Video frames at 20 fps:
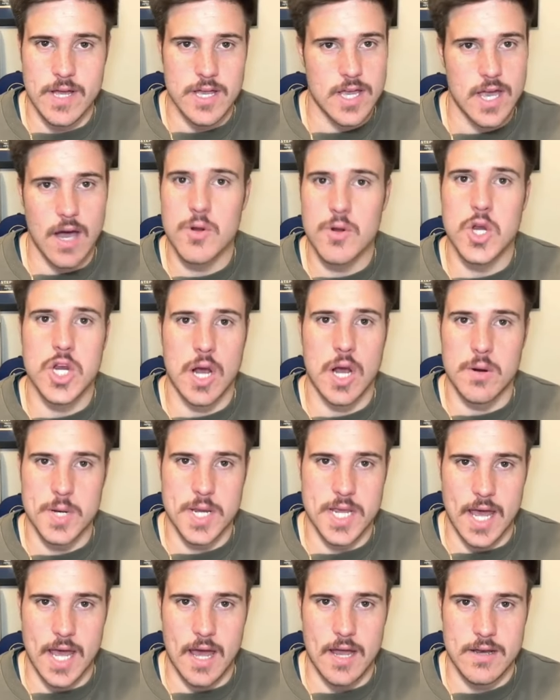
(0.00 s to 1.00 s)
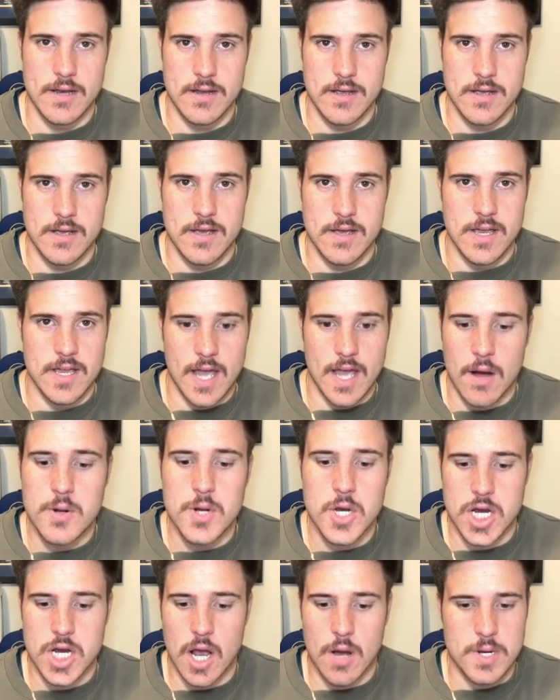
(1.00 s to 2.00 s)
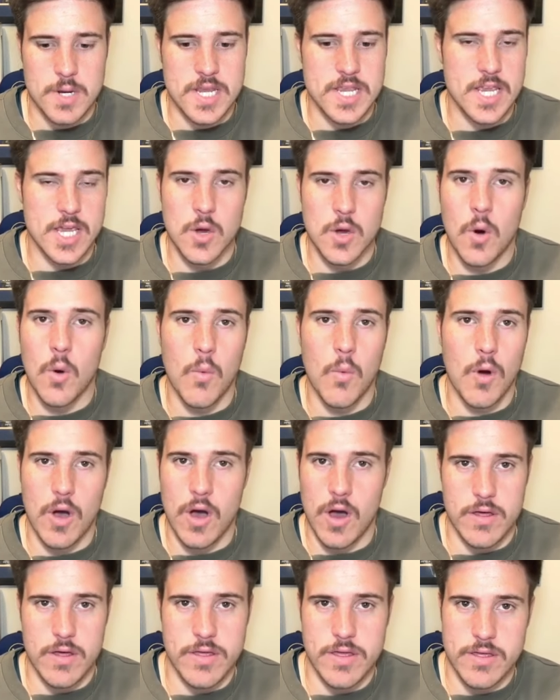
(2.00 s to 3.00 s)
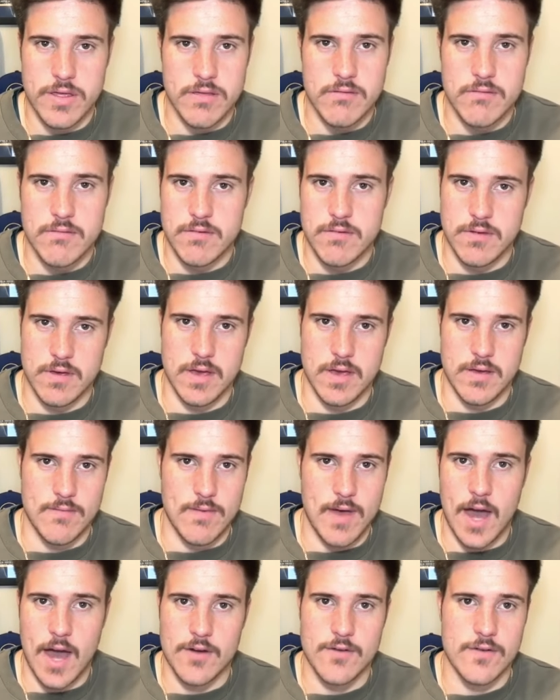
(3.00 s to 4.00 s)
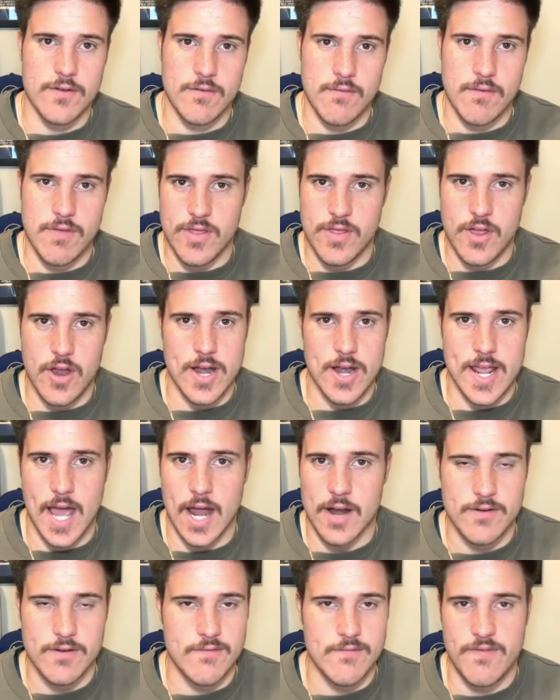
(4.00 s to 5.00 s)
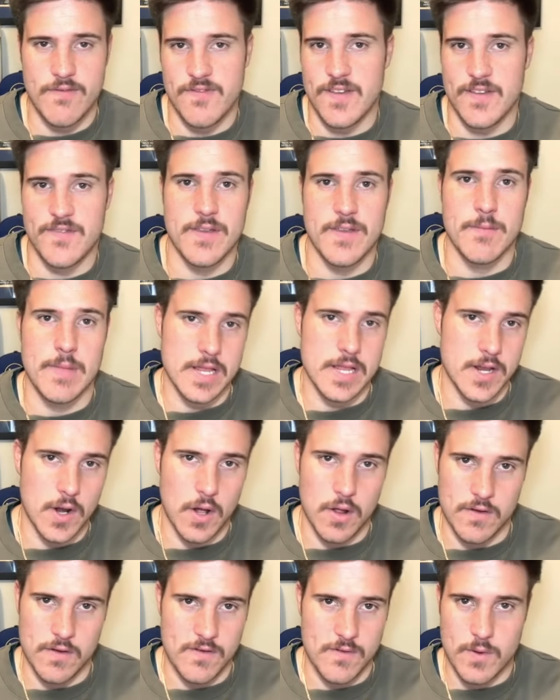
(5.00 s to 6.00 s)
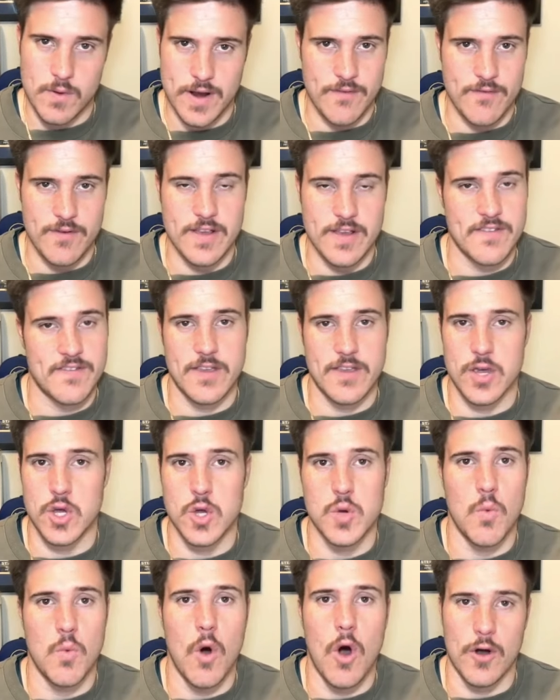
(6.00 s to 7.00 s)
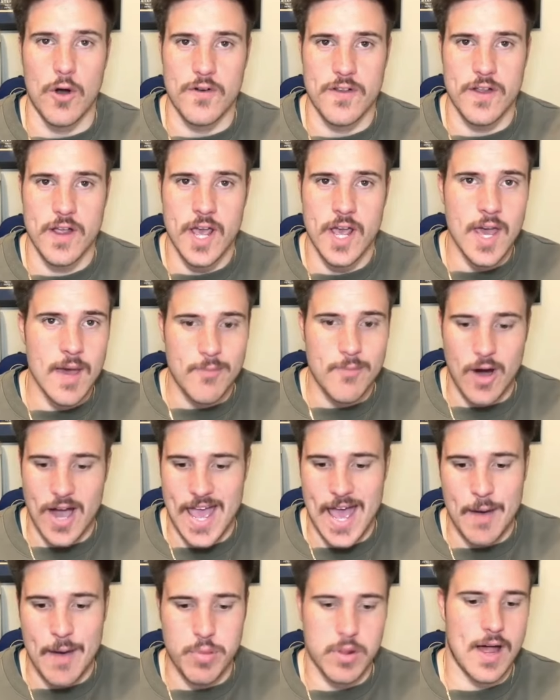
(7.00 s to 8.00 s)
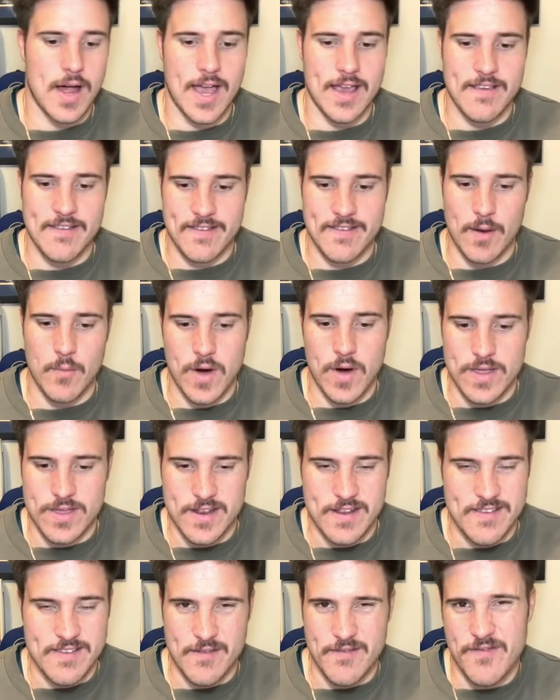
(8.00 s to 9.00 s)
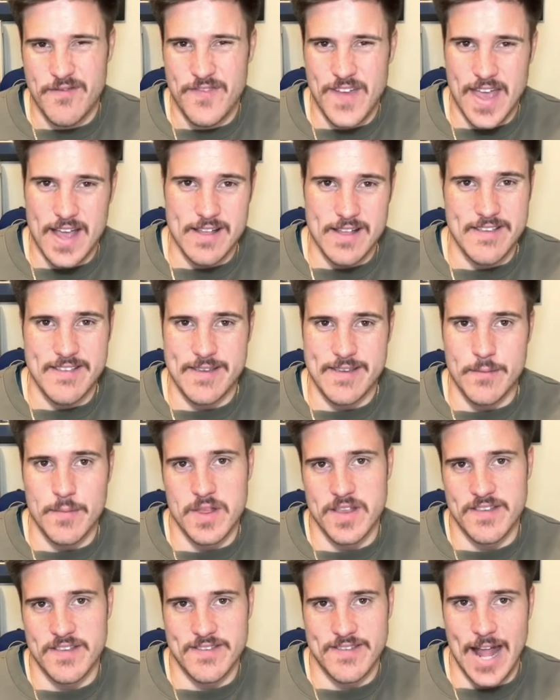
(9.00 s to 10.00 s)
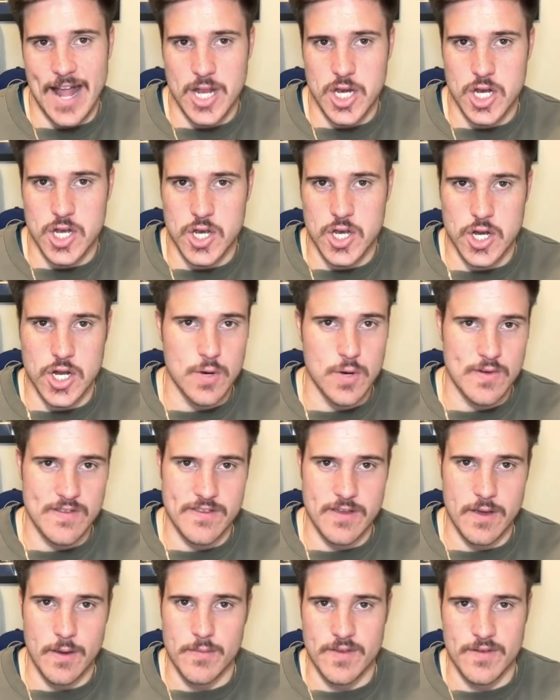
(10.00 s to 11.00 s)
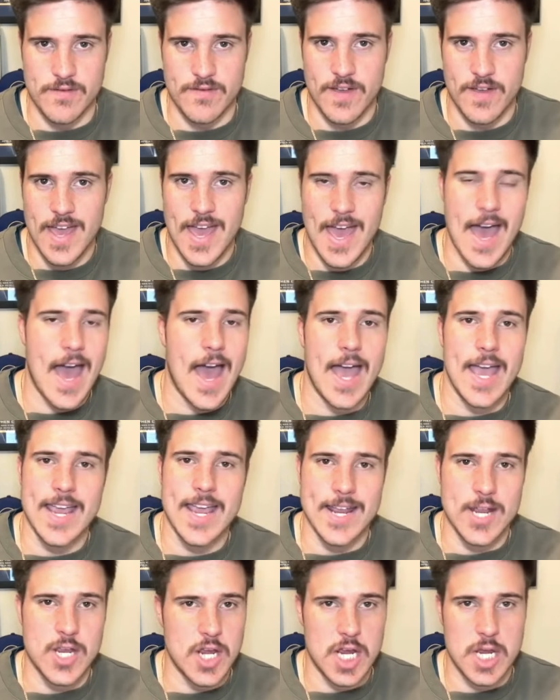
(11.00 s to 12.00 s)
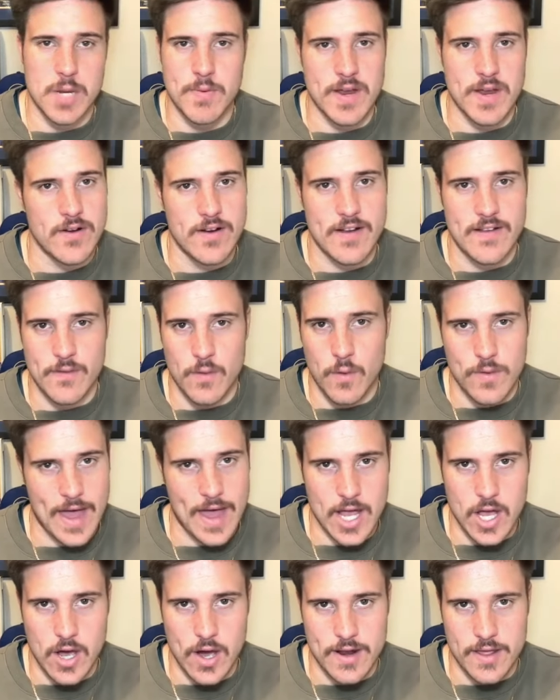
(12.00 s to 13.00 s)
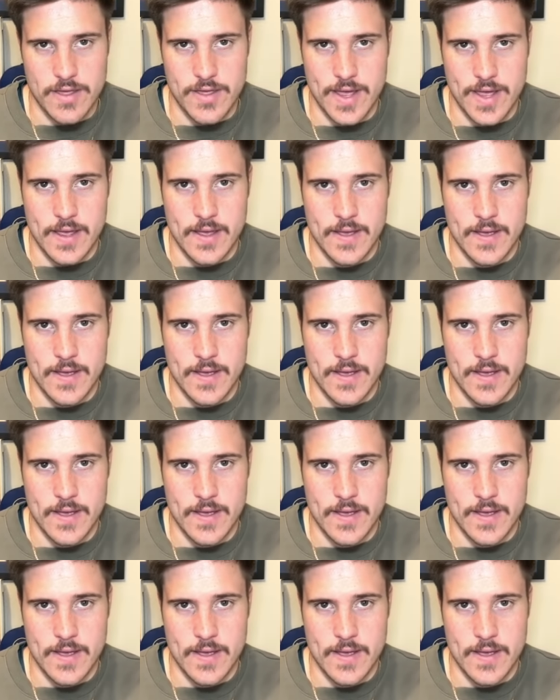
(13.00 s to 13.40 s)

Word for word: Go and show us that. Go and show us that you're worth the $130, $150 million, whatever it is that you want, by outplaying someone that is a fairly similar stature to you in terms of age, experience, all that kind of thing.